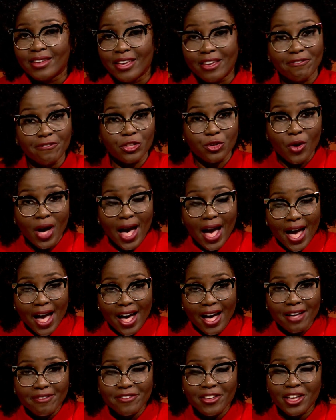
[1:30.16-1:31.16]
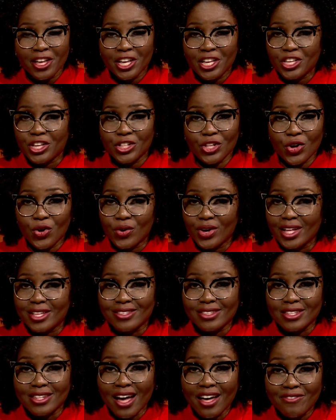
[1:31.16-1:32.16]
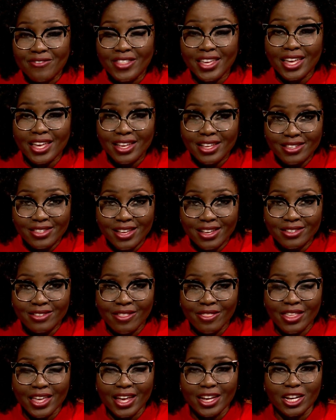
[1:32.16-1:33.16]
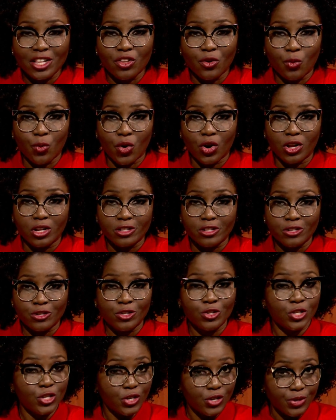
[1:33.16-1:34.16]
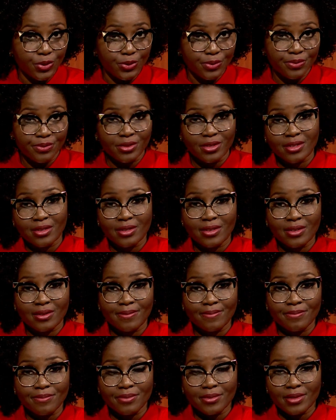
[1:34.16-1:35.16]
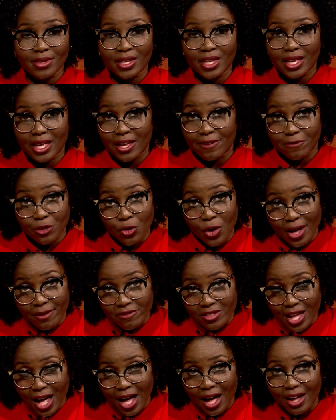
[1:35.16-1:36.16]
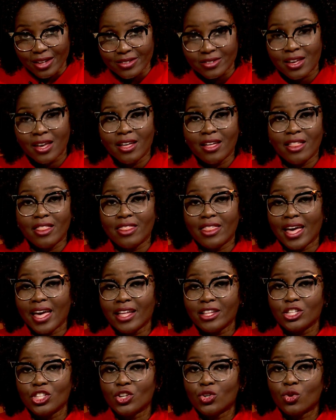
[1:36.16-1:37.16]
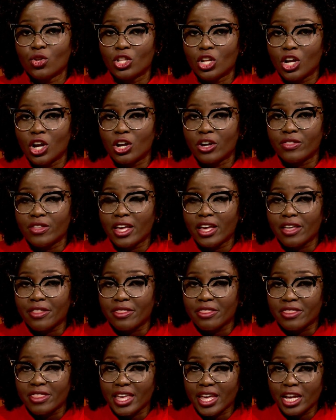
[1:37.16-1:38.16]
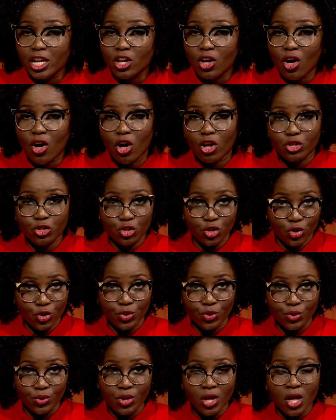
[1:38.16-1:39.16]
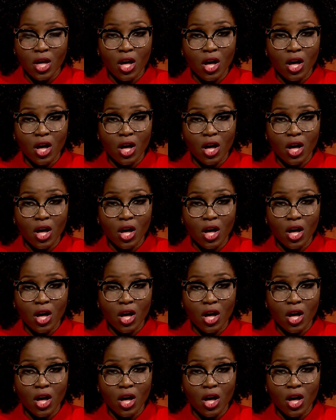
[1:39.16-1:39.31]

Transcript: If you have, you know it's not the easiest thing in the world to do. If you have not, then you could learn a thing or two